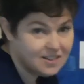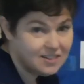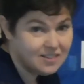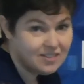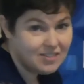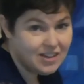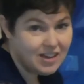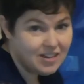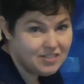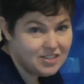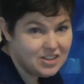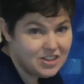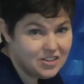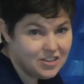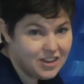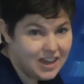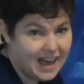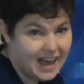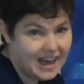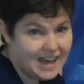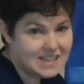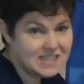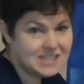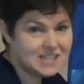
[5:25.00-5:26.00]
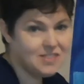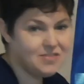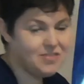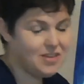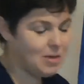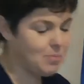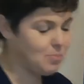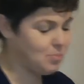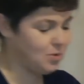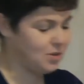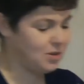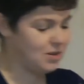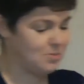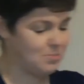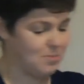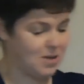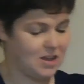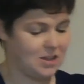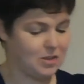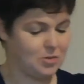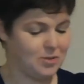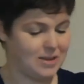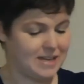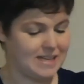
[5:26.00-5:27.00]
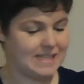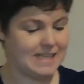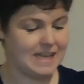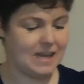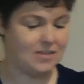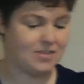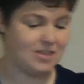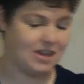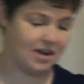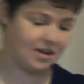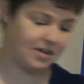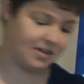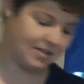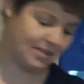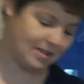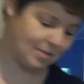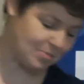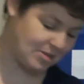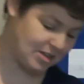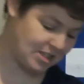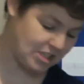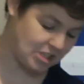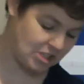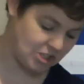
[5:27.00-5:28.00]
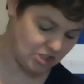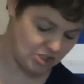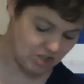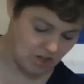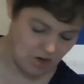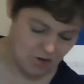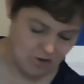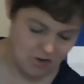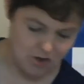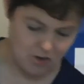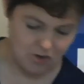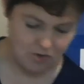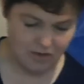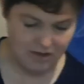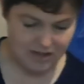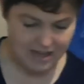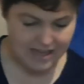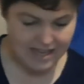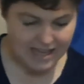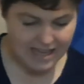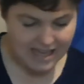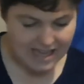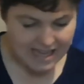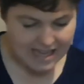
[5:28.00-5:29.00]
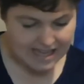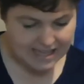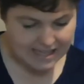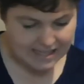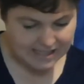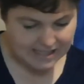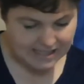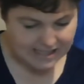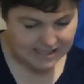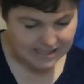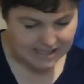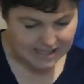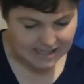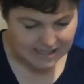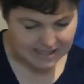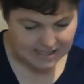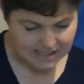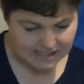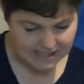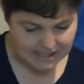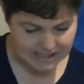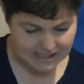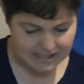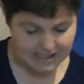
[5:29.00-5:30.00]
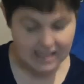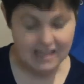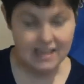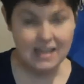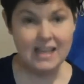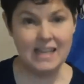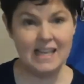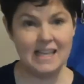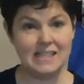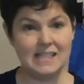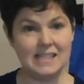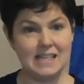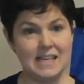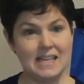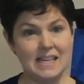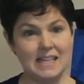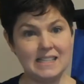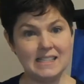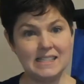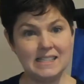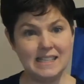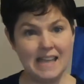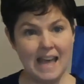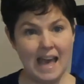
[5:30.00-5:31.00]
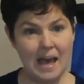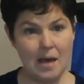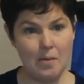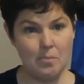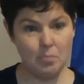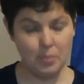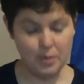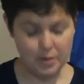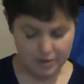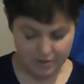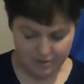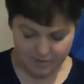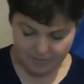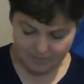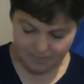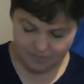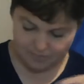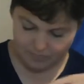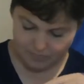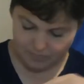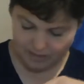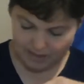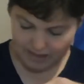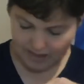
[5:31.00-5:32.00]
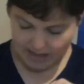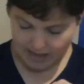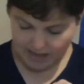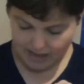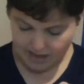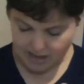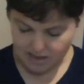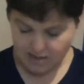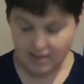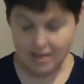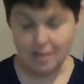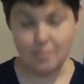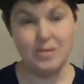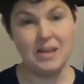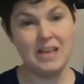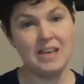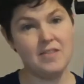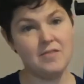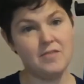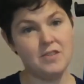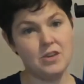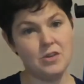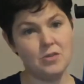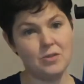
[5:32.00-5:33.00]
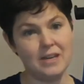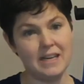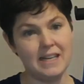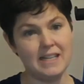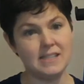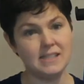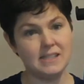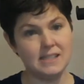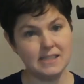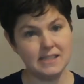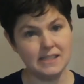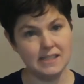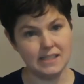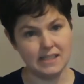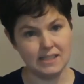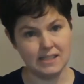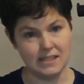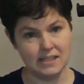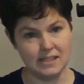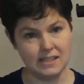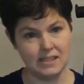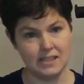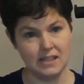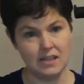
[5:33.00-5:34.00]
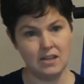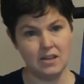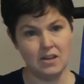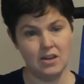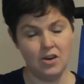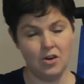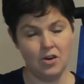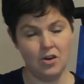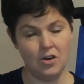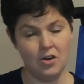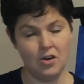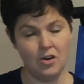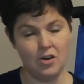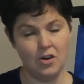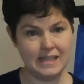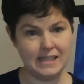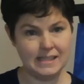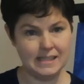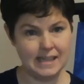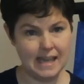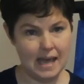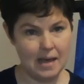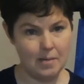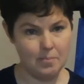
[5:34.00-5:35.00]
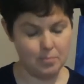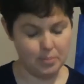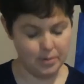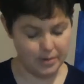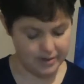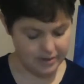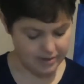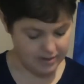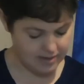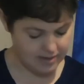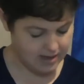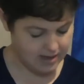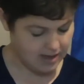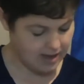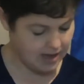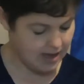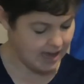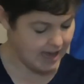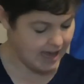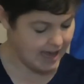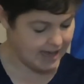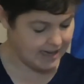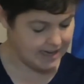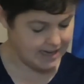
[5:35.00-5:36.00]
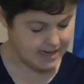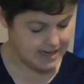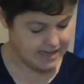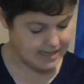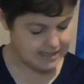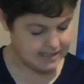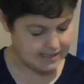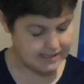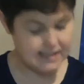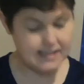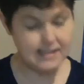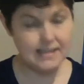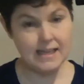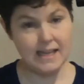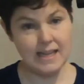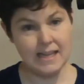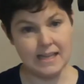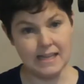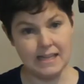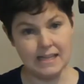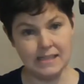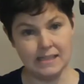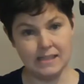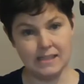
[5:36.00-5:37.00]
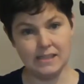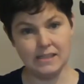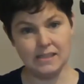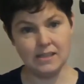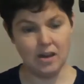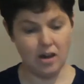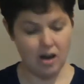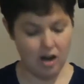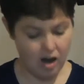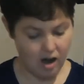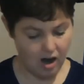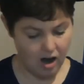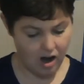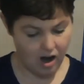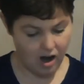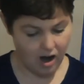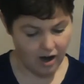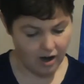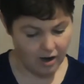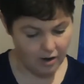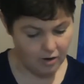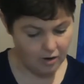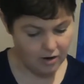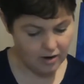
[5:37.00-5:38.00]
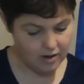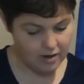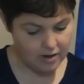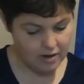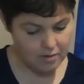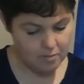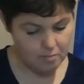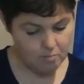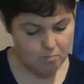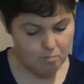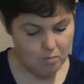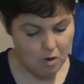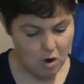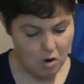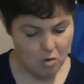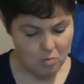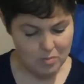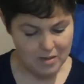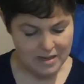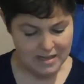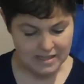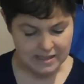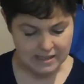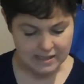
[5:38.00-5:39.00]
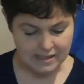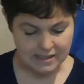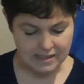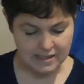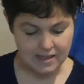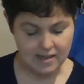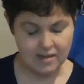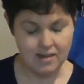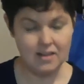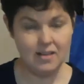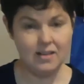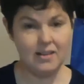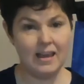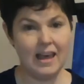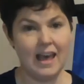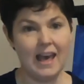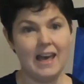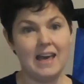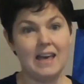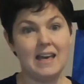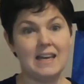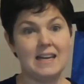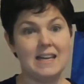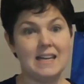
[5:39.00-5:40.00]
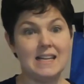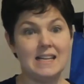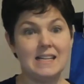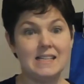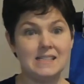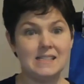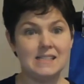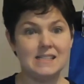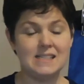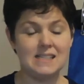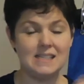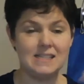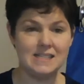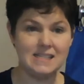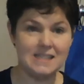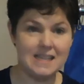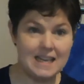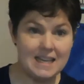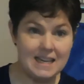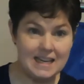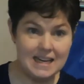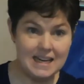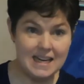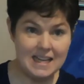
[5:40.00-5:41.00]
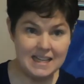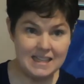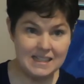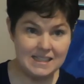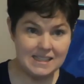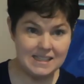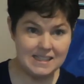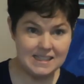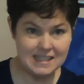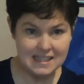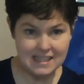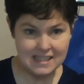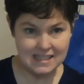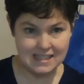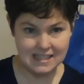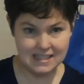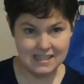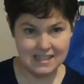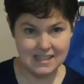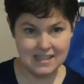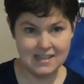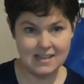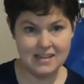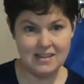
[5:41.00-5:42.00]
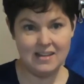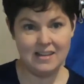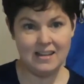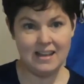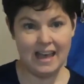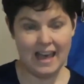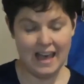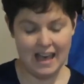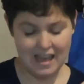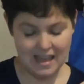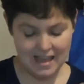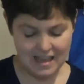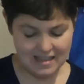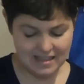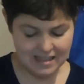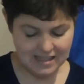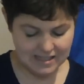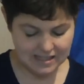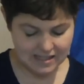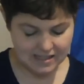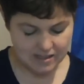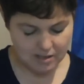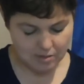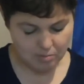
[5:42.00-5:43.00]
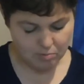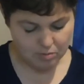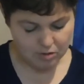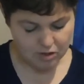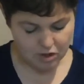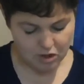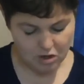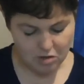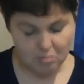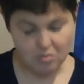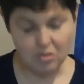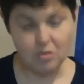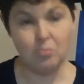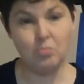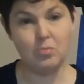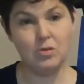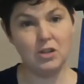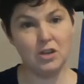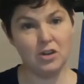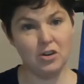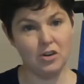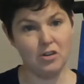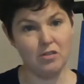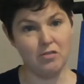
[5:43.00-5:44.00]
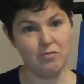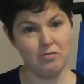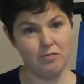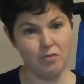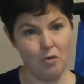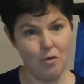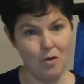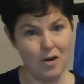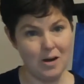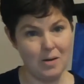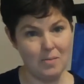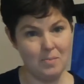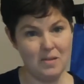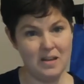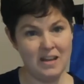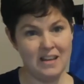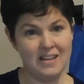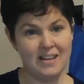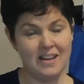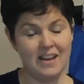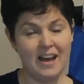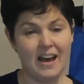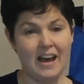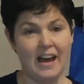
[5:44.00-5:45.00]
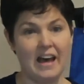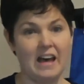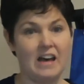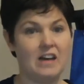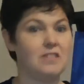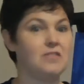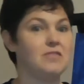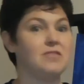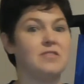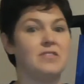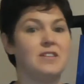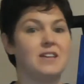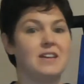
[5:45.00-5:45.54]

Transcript: Maybe you can't if I put them all the way down there. Let me just show you. Instance is an example. Okay, let me give you an instance or an example. And instance are moments. Okay, an instant, in an instant. Okay, and this is a plural form of